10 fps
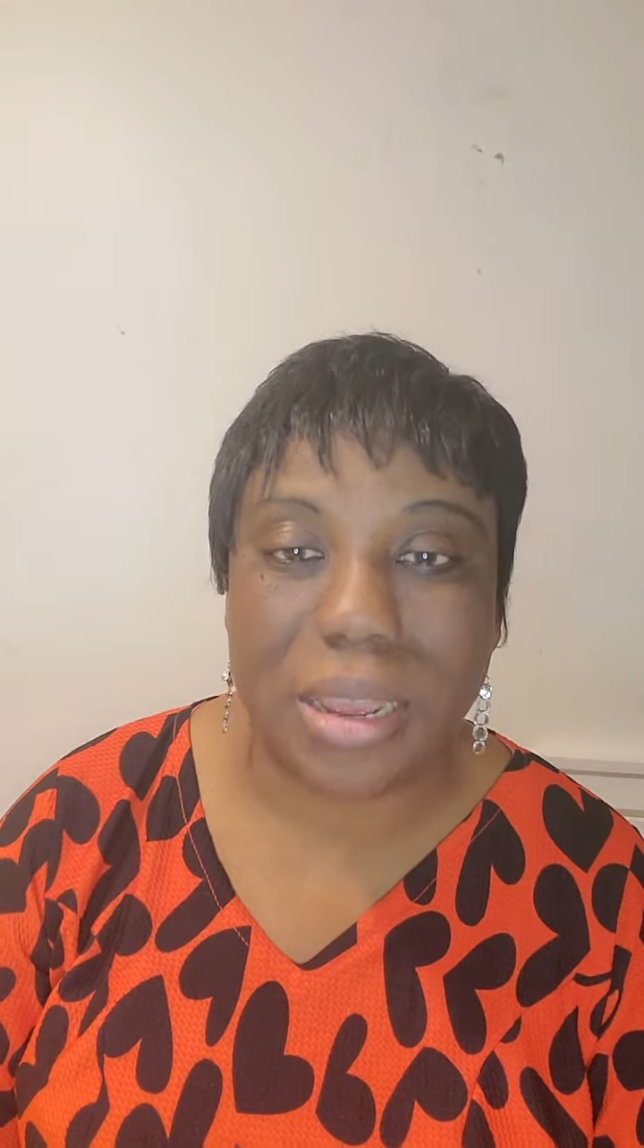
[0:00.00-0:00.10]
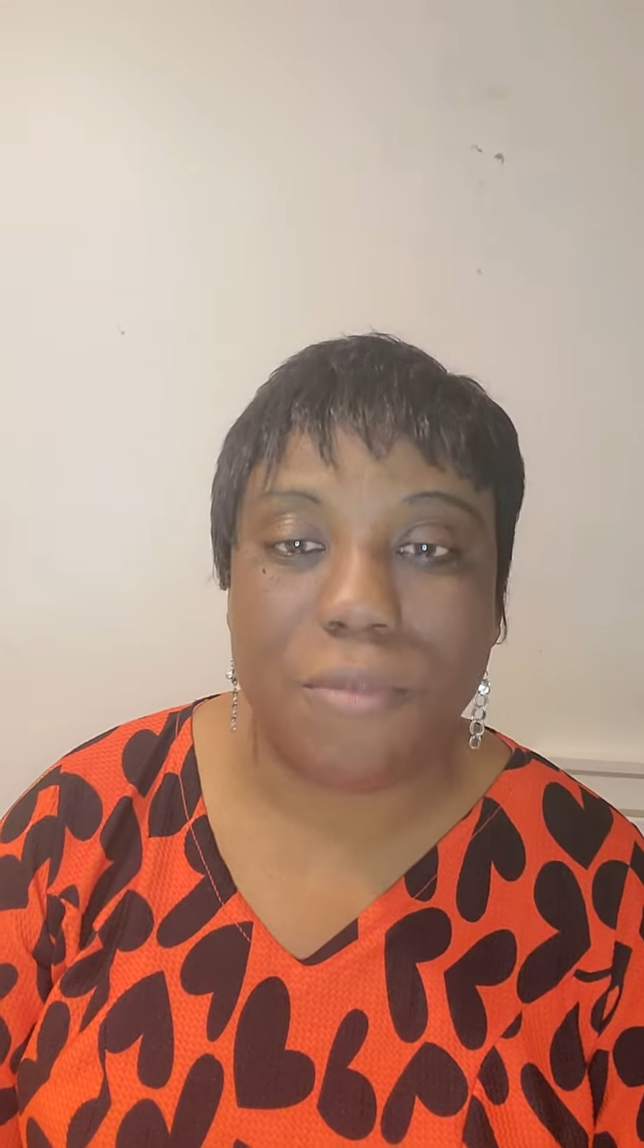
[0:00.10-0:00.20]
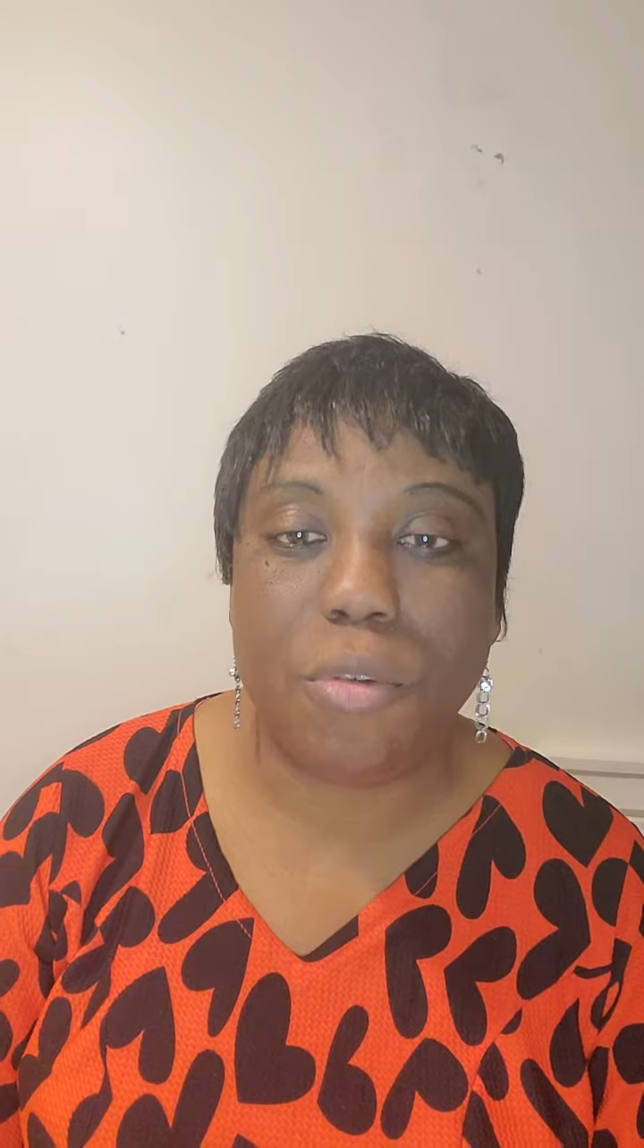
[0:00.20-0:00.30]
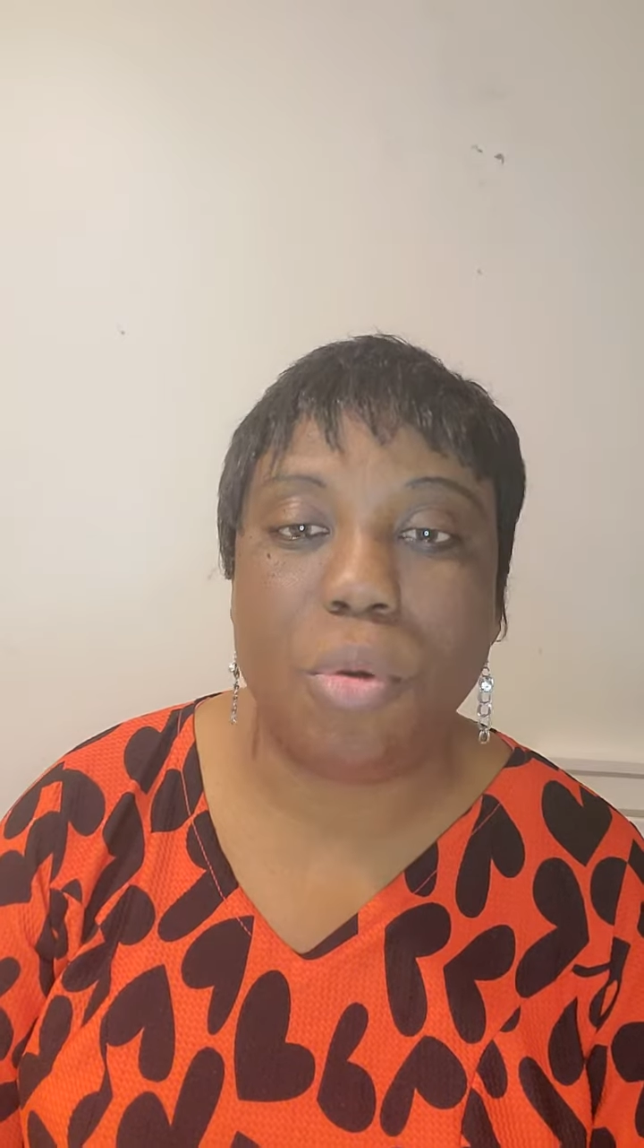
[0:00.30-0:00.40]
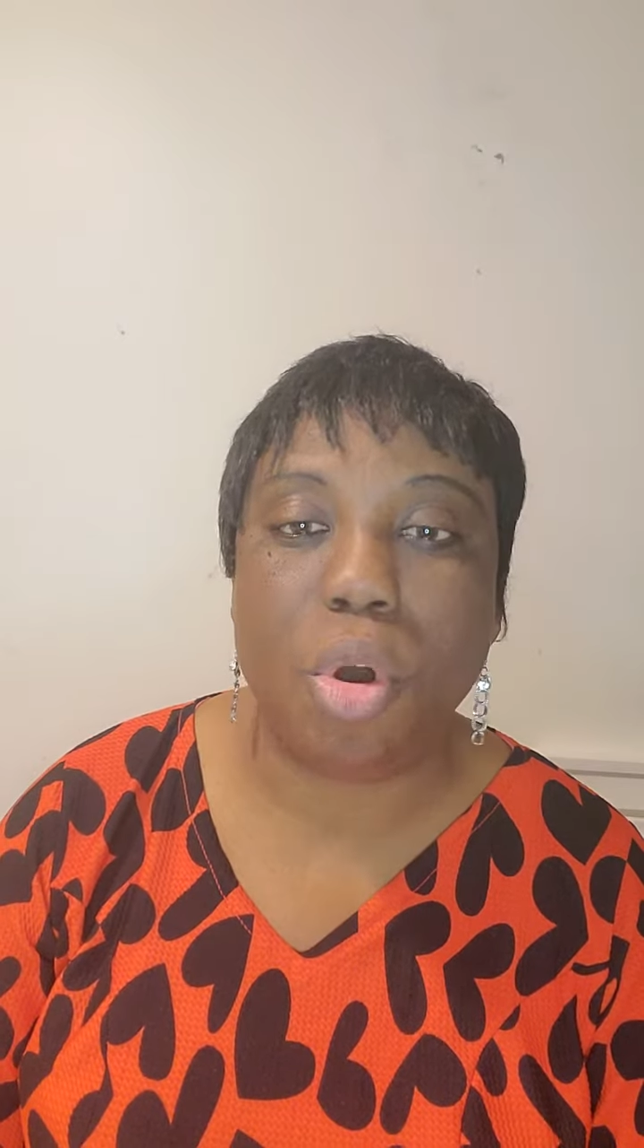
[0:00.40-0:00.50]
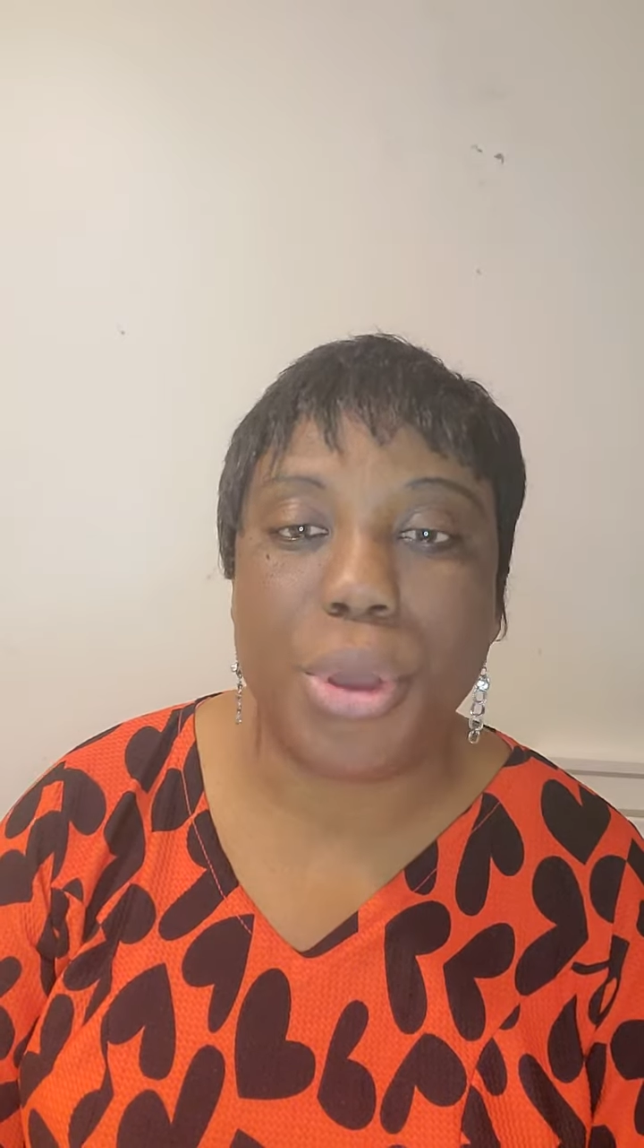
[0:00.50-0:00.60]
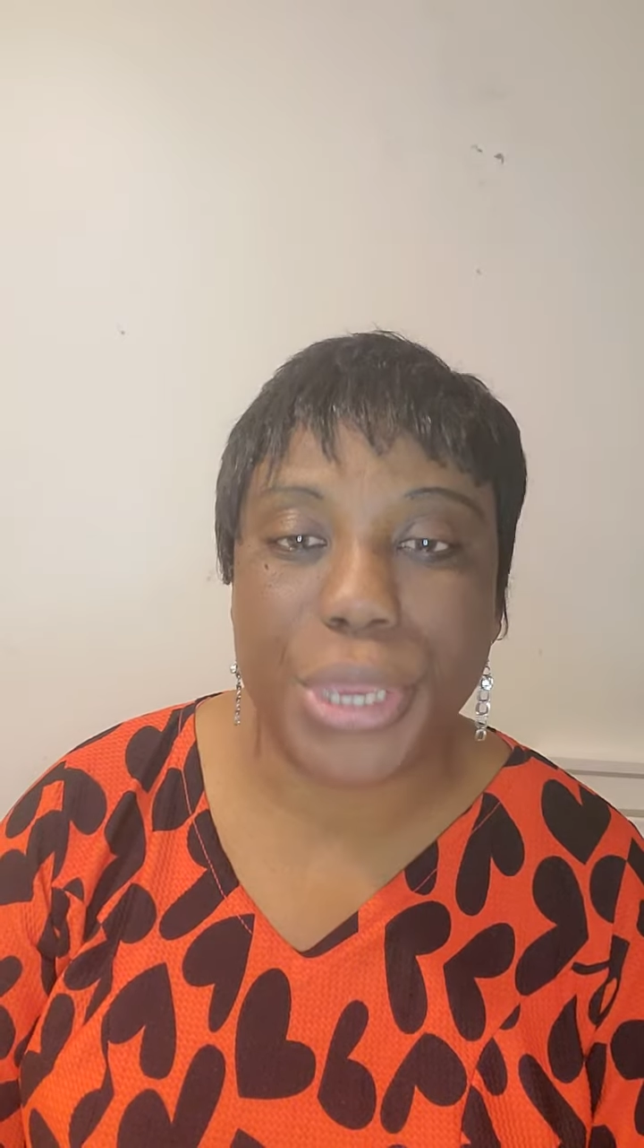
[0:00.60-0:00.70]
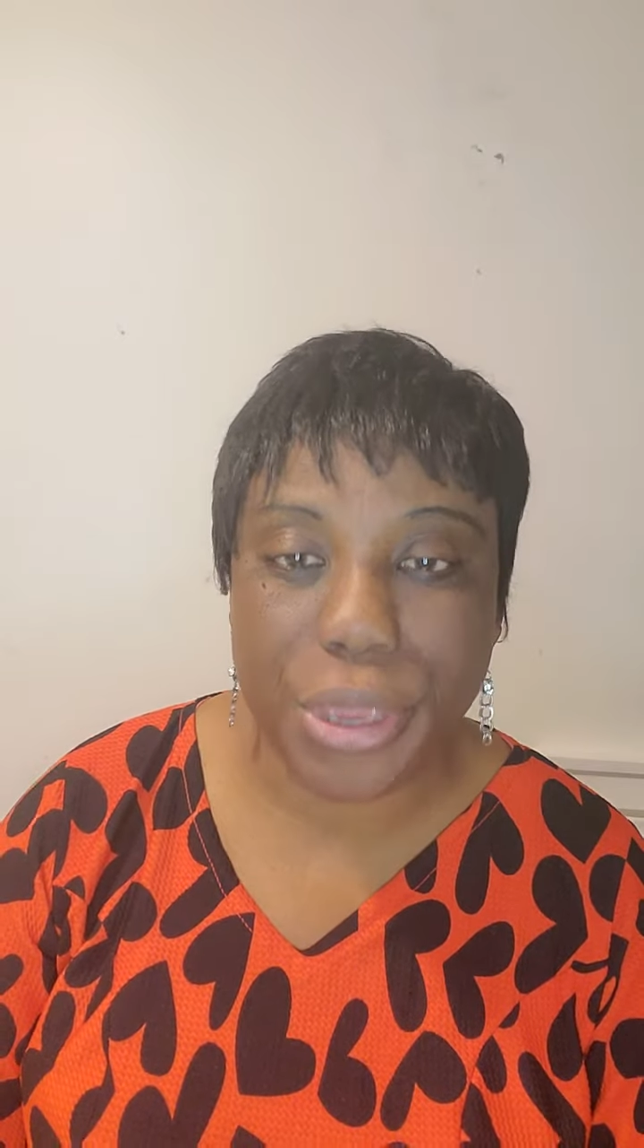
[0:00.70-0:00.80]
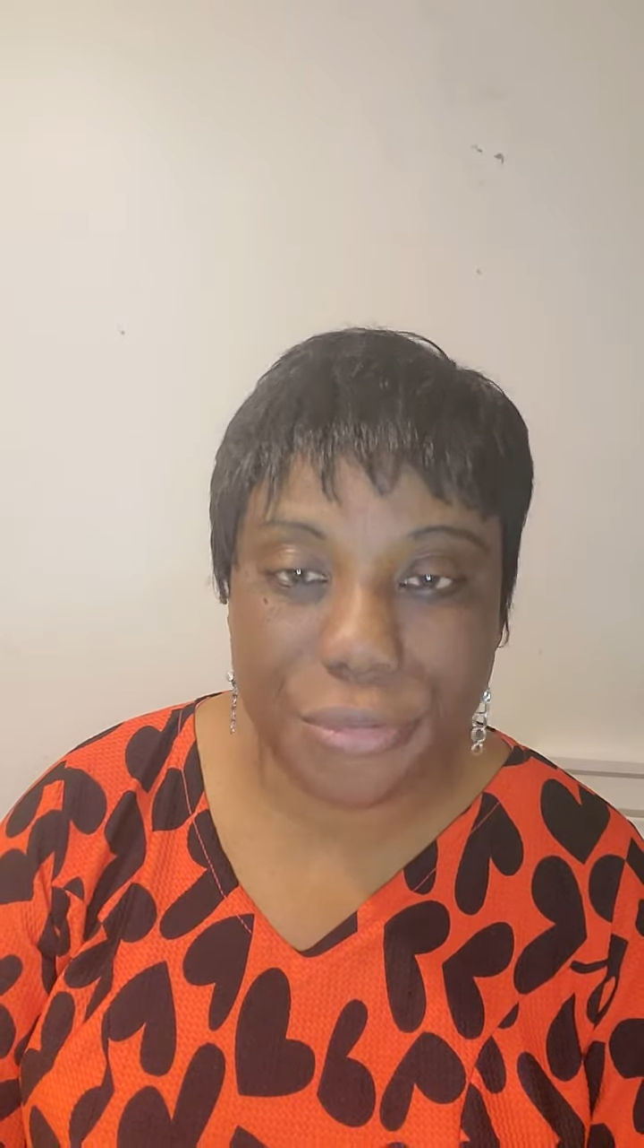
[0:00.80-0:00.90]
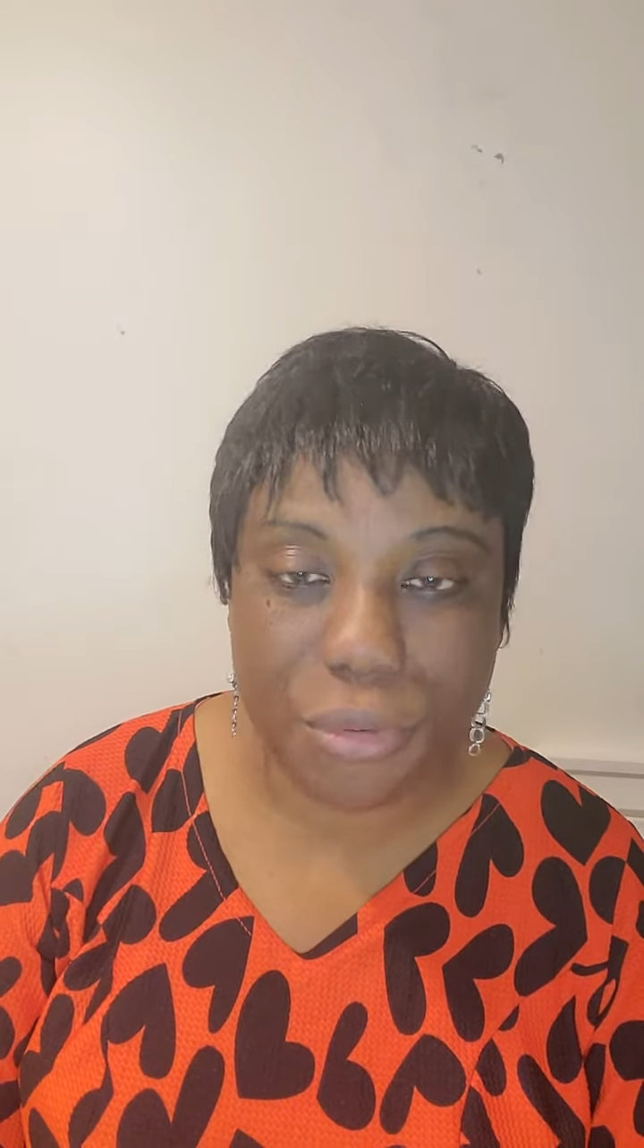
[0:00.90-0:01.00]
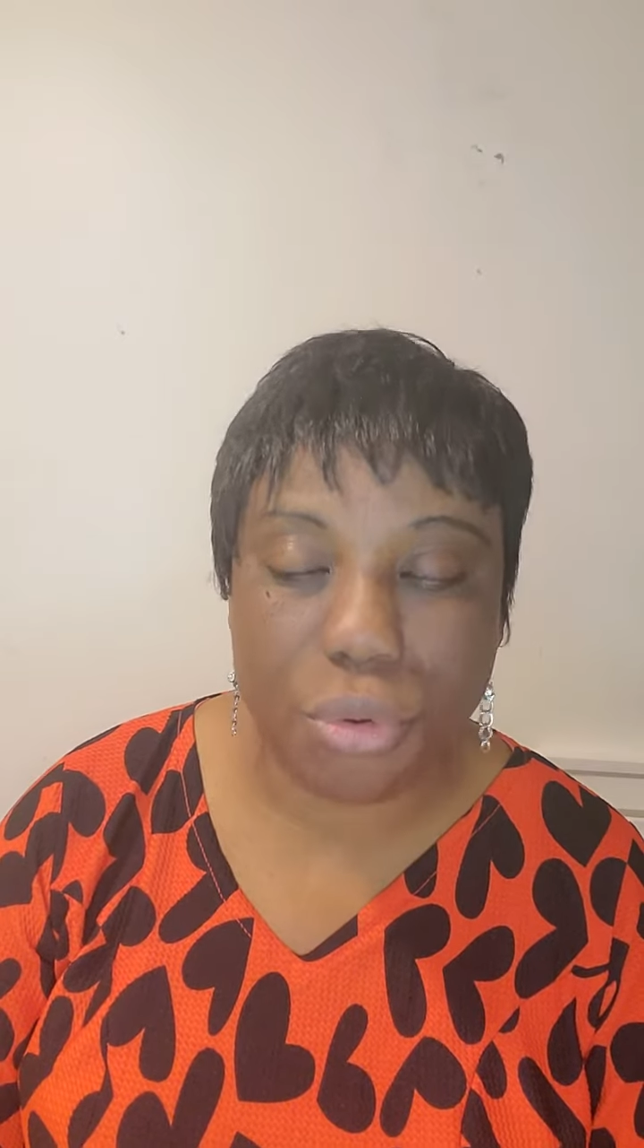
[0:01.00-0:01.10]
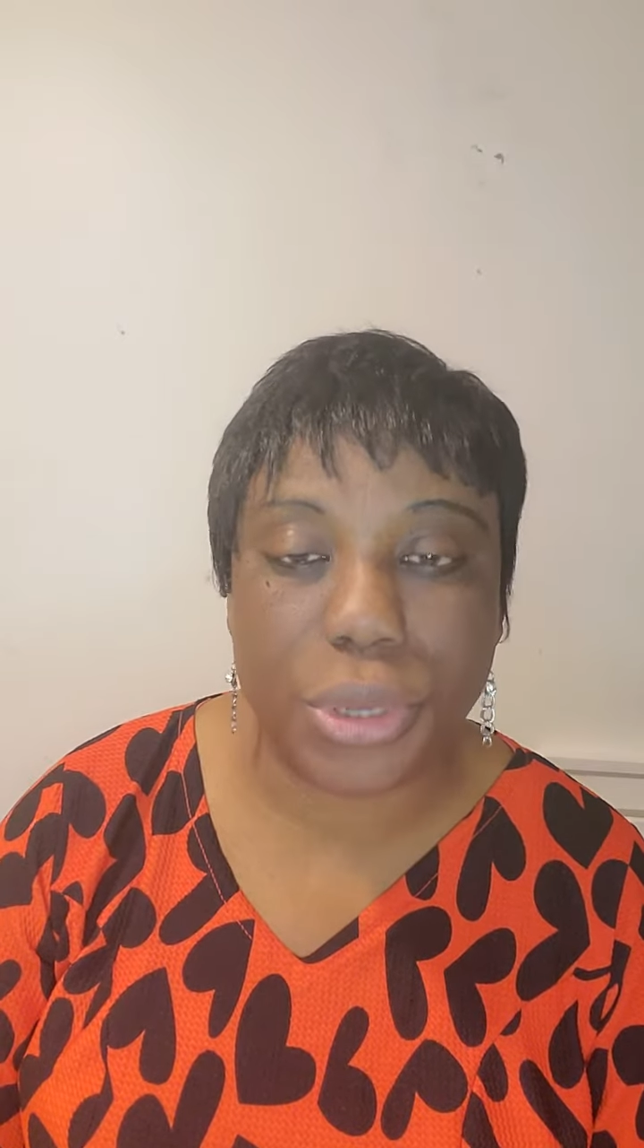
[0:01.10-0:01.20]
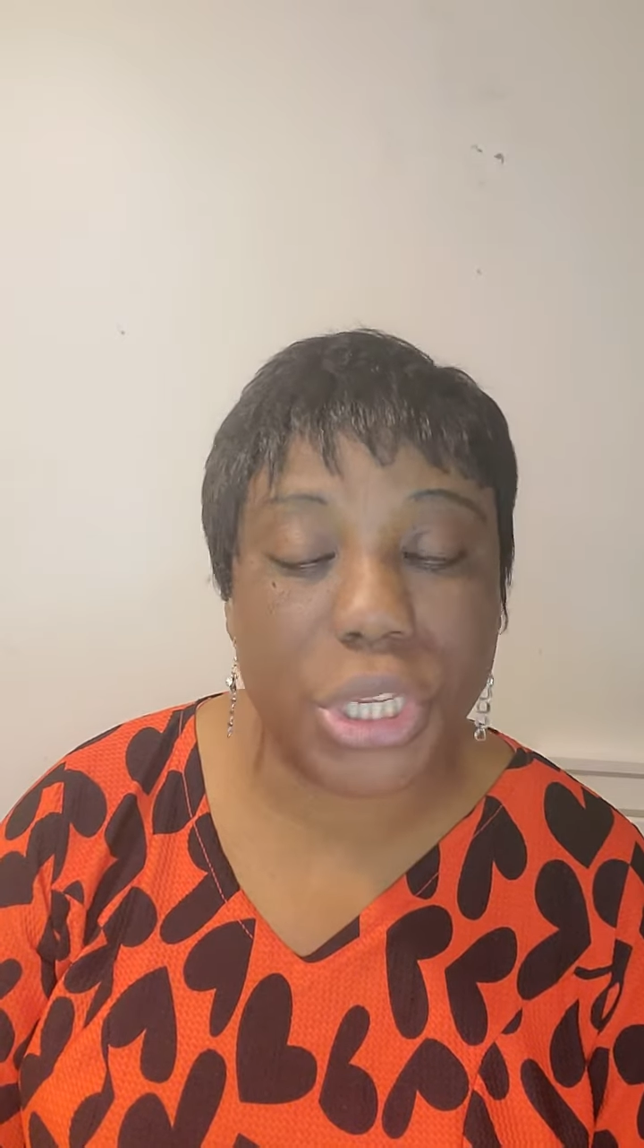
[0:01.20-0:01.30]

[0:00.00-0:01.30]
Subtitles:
from all evil